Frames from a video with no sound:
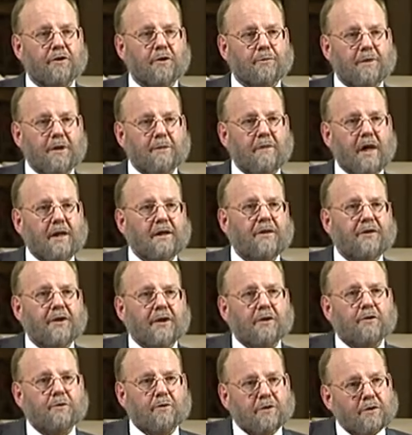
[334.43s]
there have been many
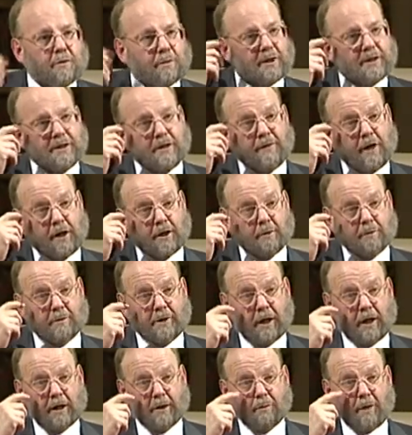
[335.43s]
things which have been
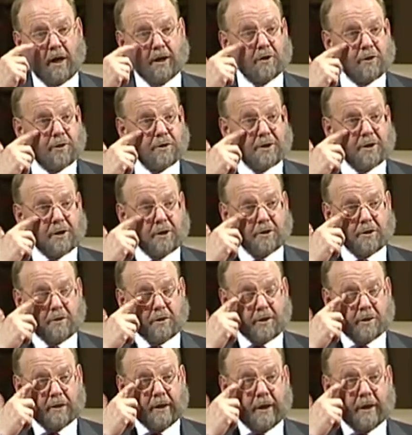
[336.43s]
developed, like
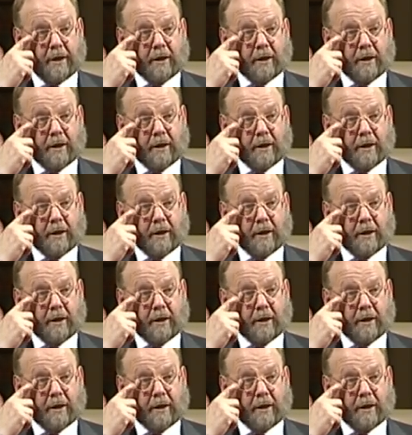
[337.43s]
microsurgery,